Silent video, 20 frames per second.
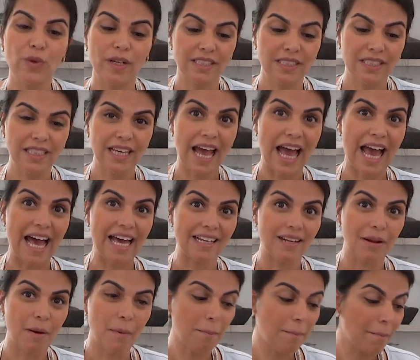ready
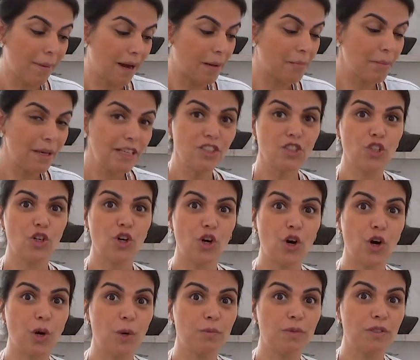and my mixed
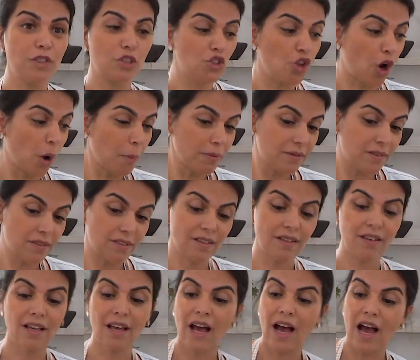herbs chopped,
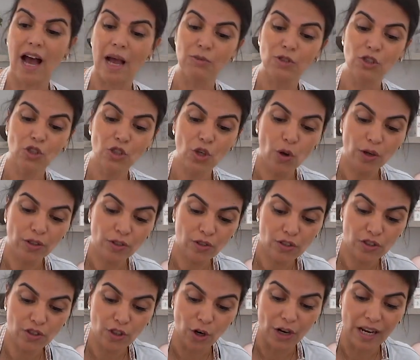I'm just going to
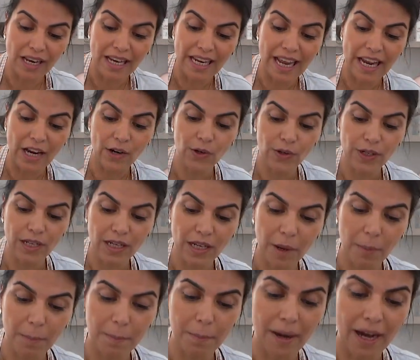start layering
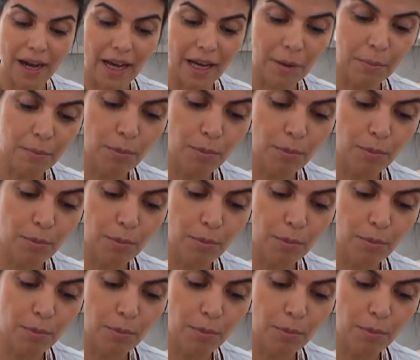my